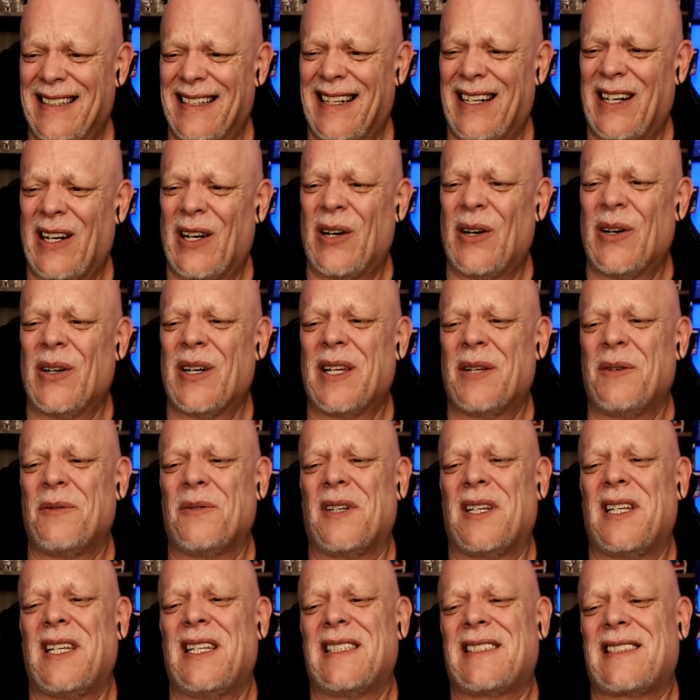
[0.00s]
Oh,
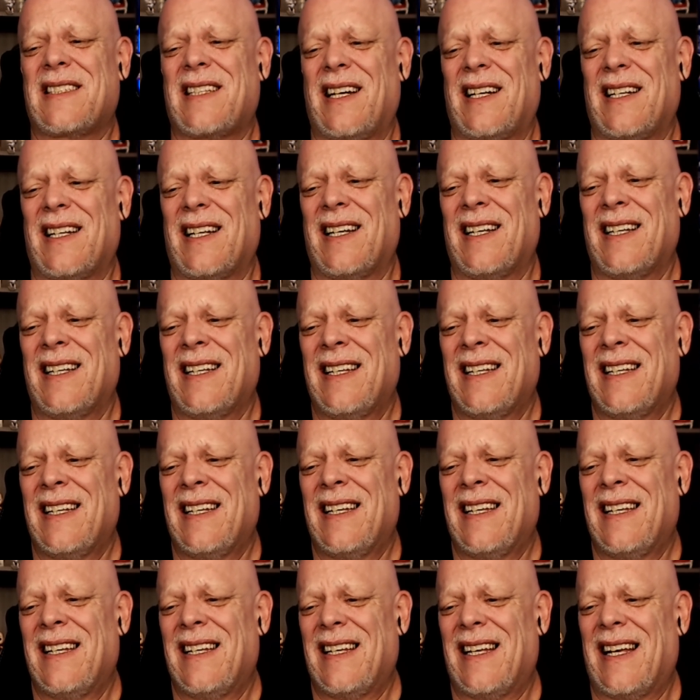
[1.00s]
he's going to.
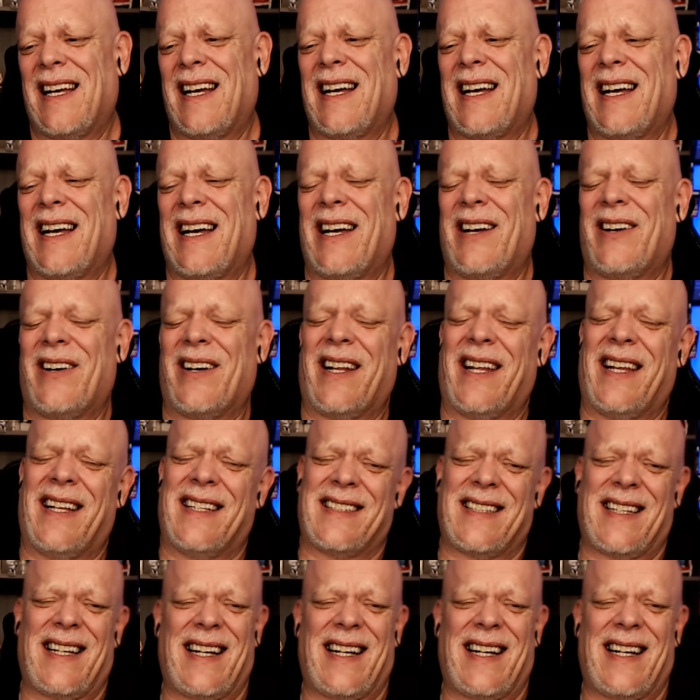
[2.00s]
There it is.